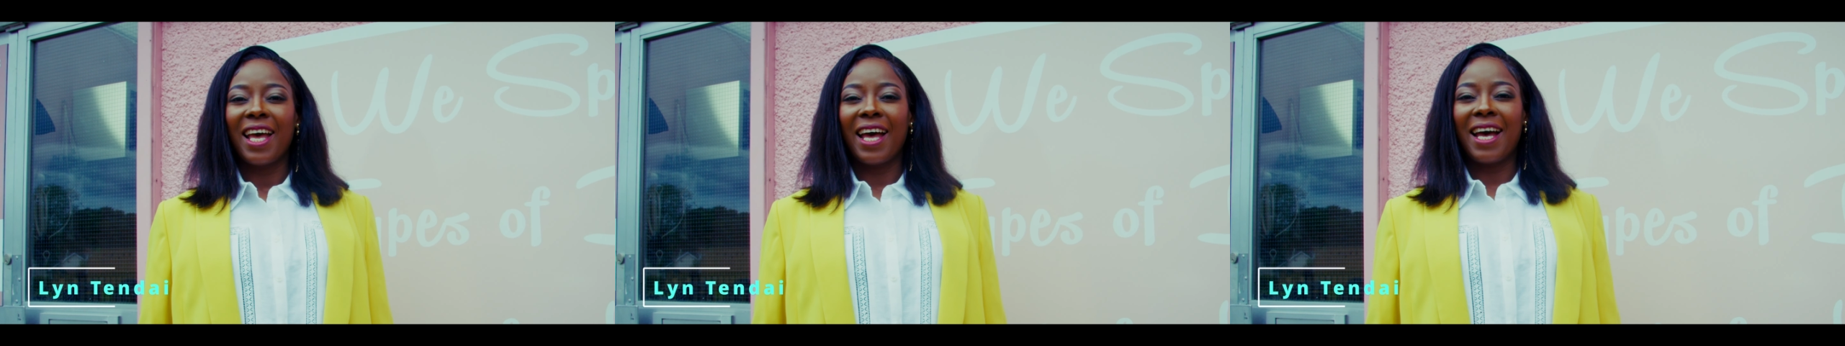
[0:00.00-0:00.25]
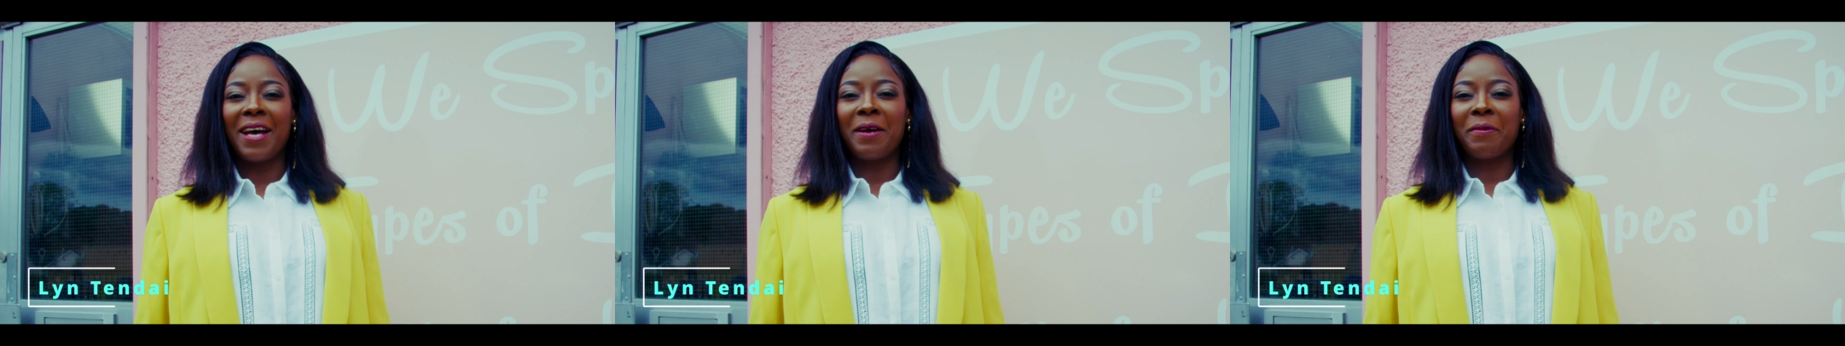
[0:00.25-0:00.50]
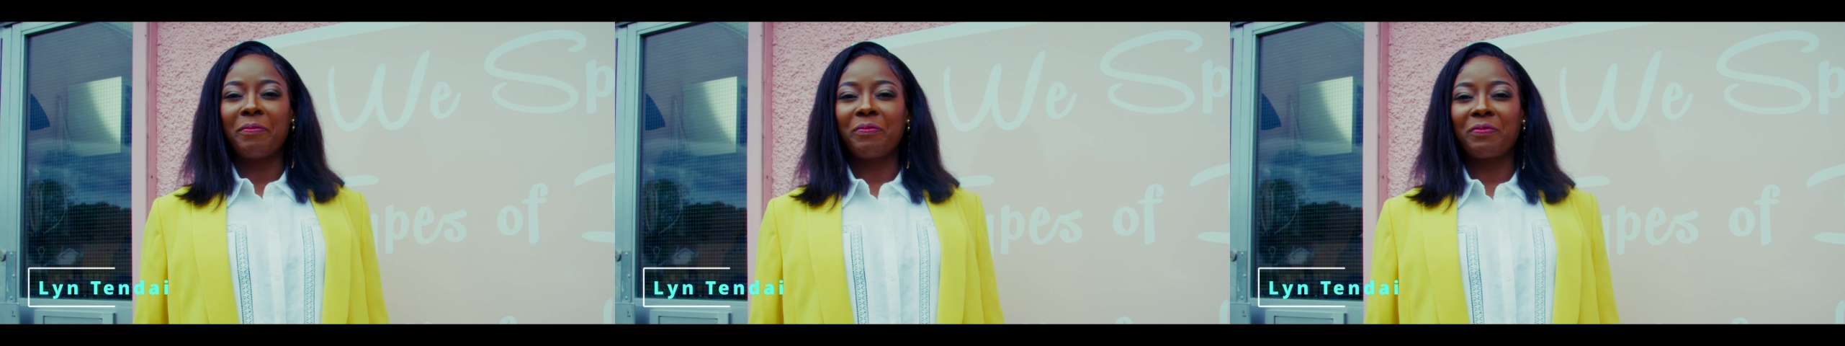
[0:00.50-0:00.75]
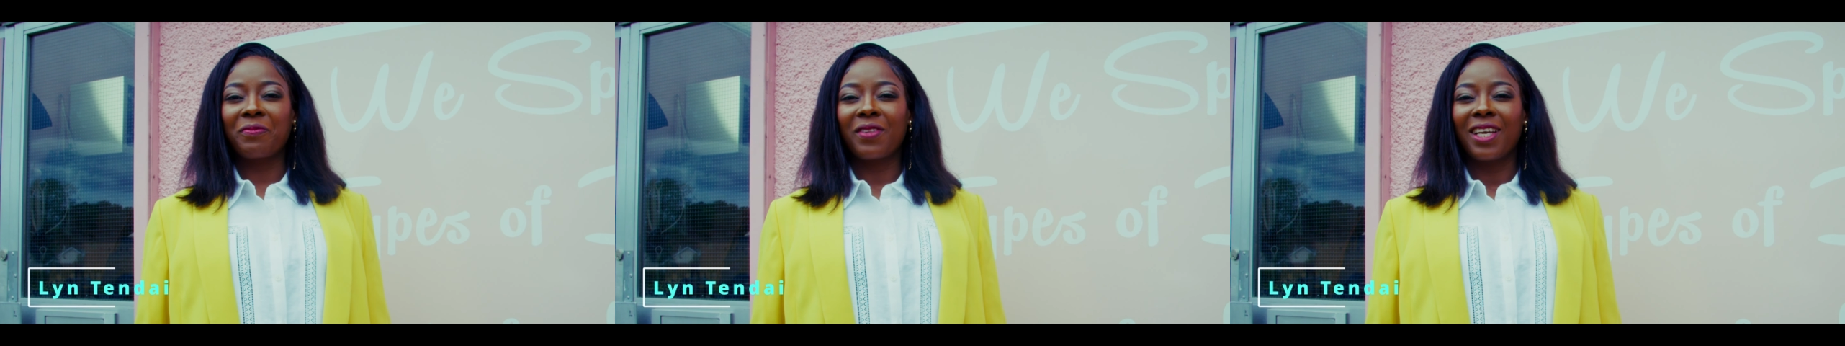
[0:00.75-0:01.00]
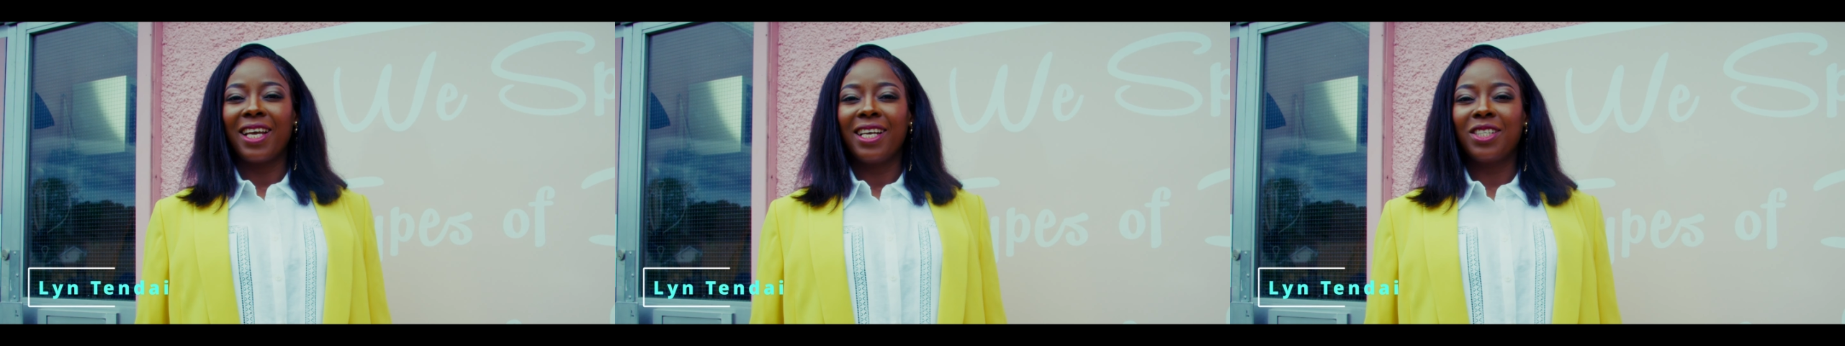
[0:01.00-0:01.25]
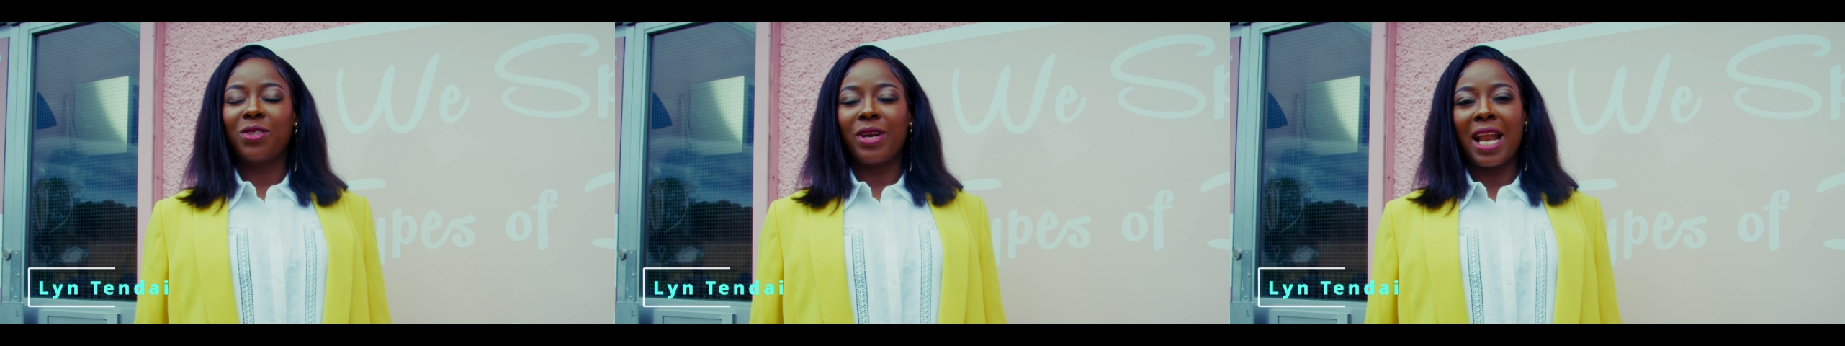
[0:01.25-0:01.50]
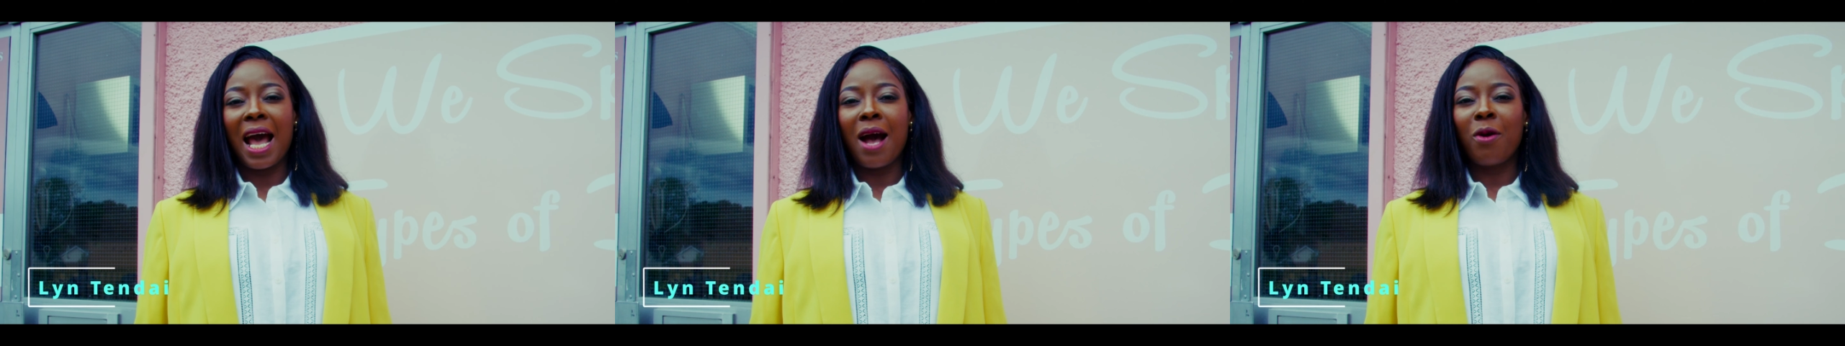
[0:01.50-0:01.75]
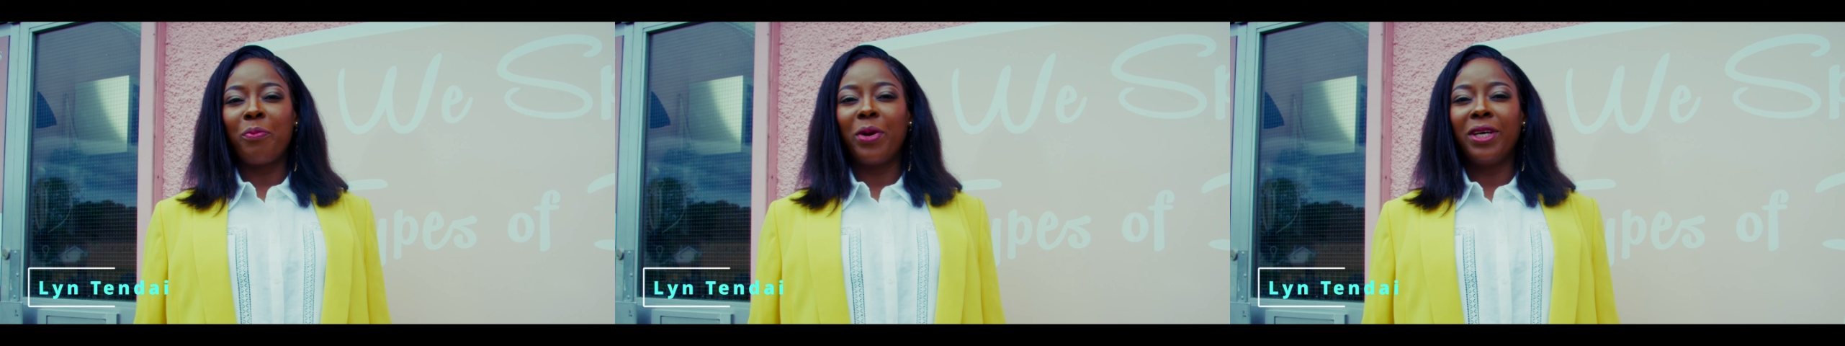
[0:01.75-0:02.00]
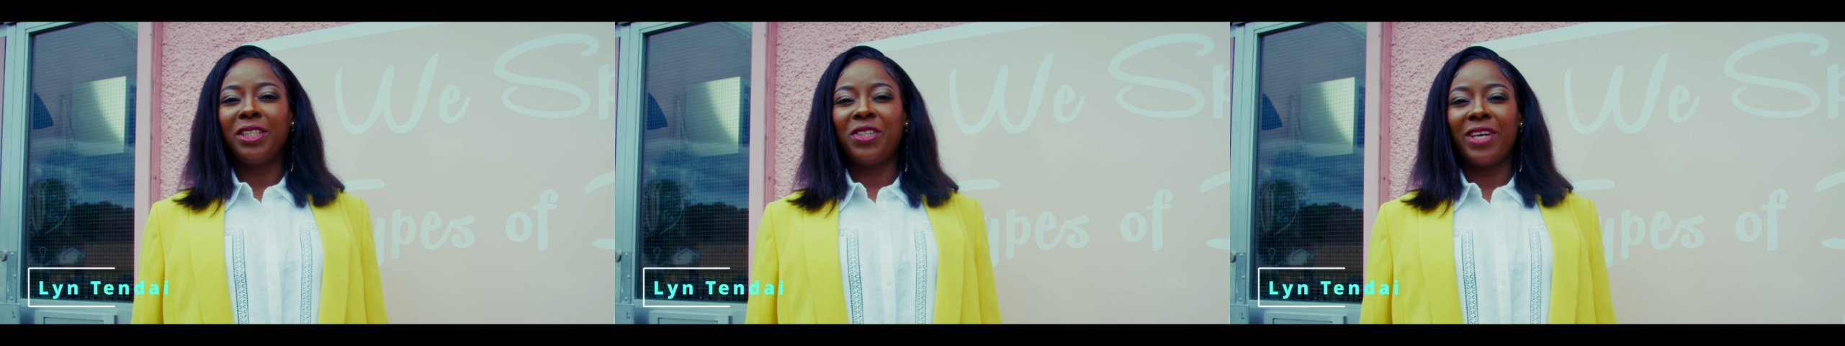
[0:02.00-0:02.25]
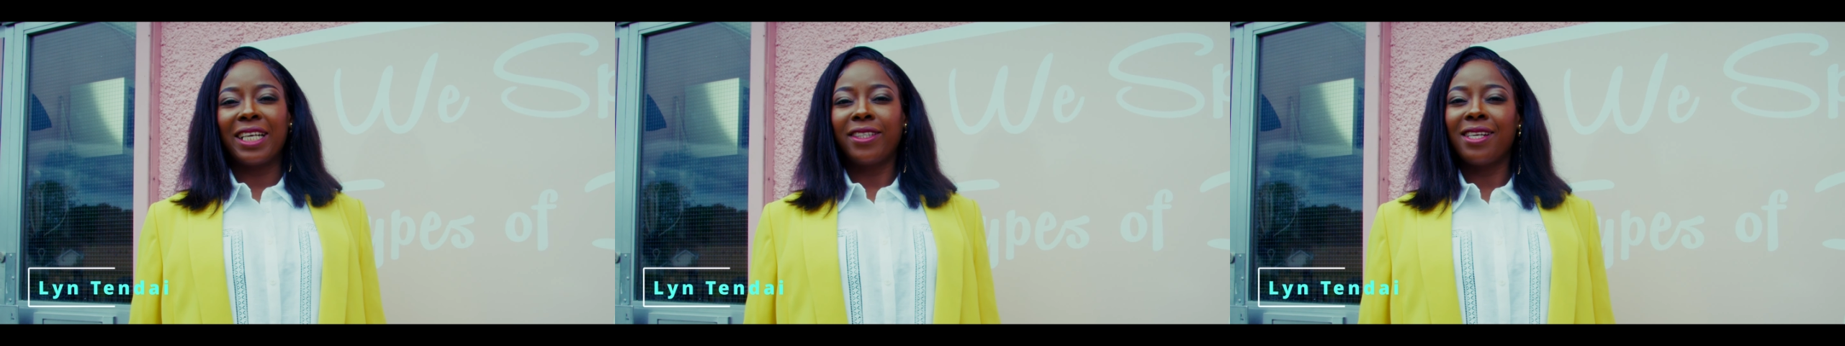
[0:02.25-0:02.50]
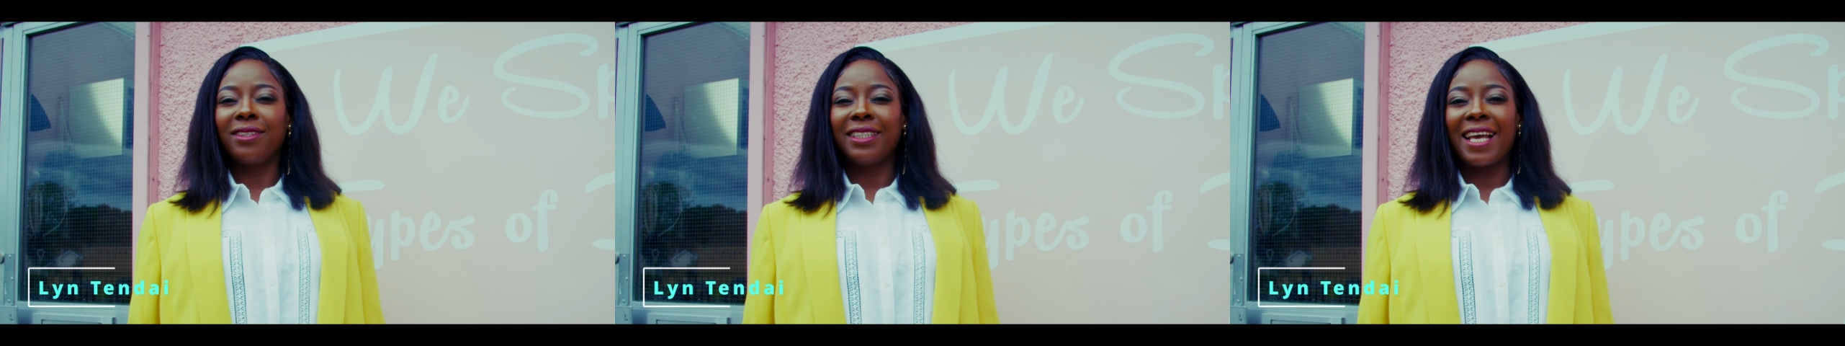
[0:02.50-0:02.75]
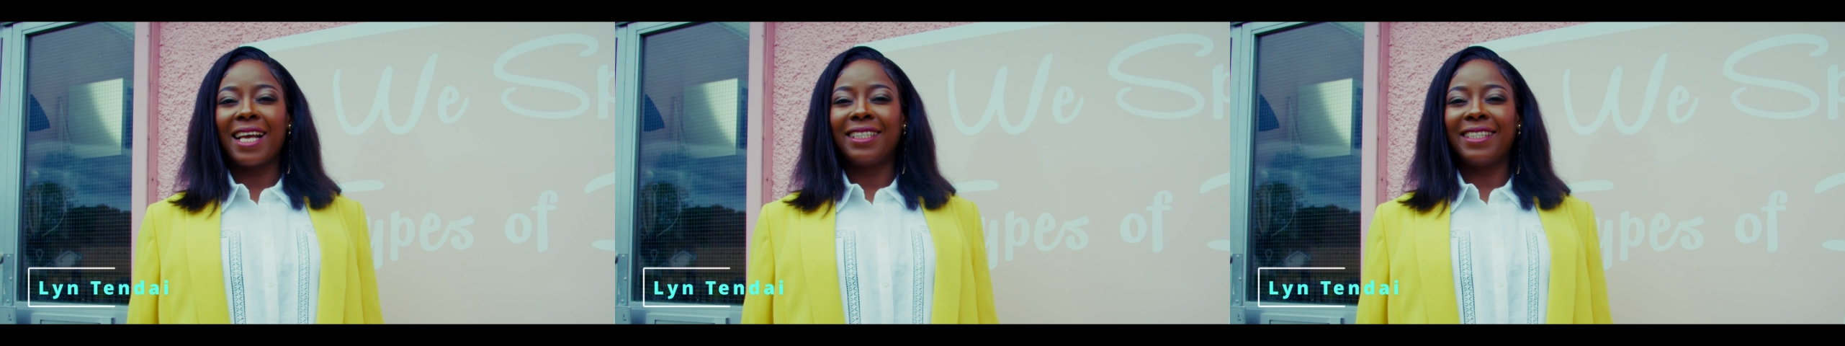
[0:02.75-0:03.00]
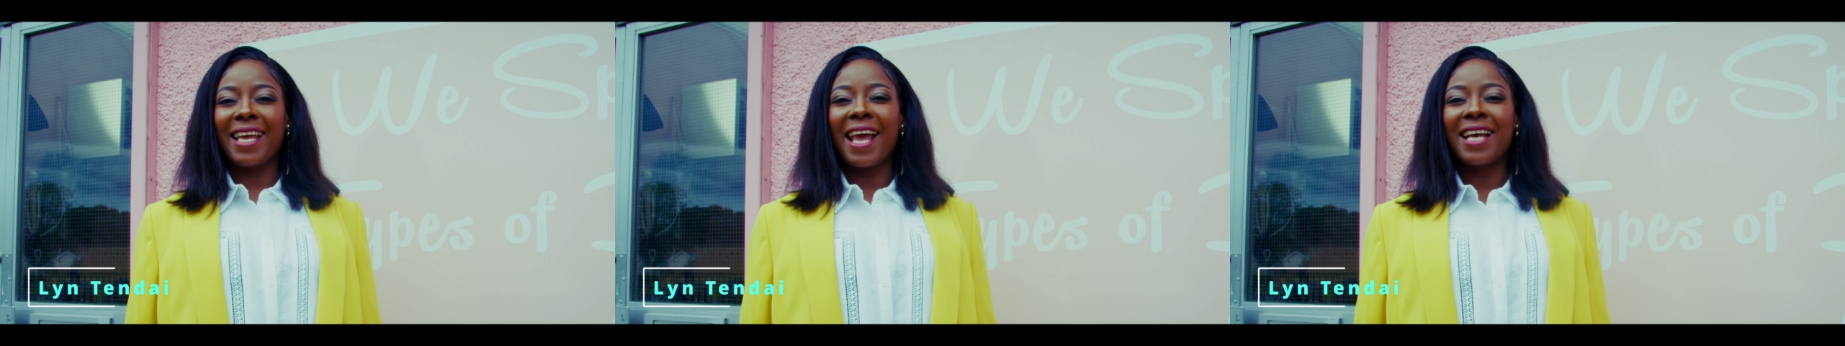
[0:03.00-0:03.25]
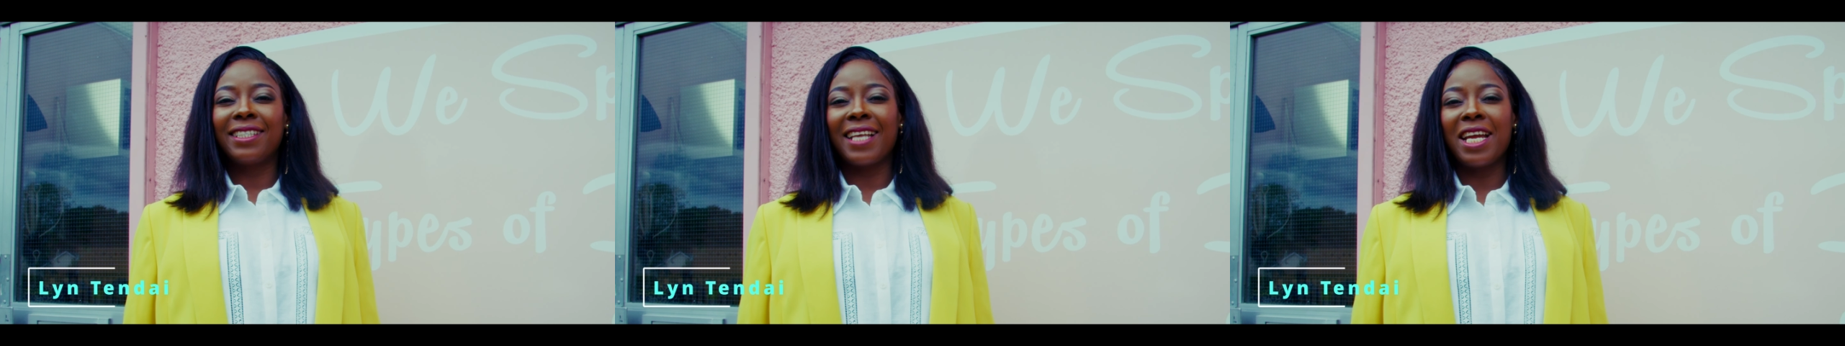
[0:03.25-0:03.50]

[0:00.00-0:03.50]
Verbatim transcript: Um, so now Poised to Excel CIC has